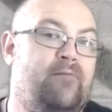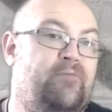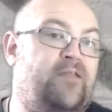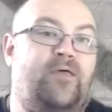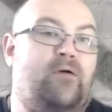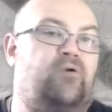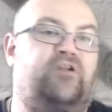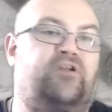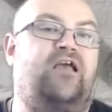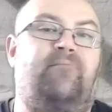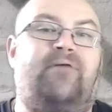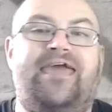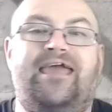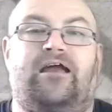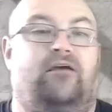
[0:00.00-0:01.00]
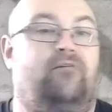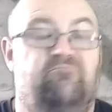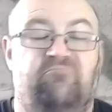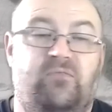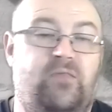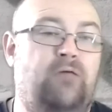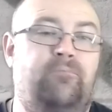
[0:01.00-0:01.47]
But if they want to come here,
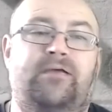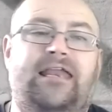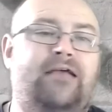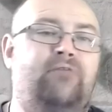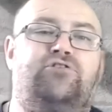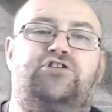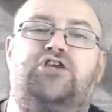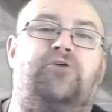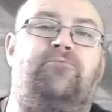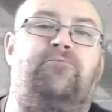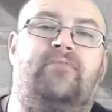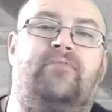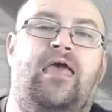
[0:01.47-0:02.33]
they'll be allowed to.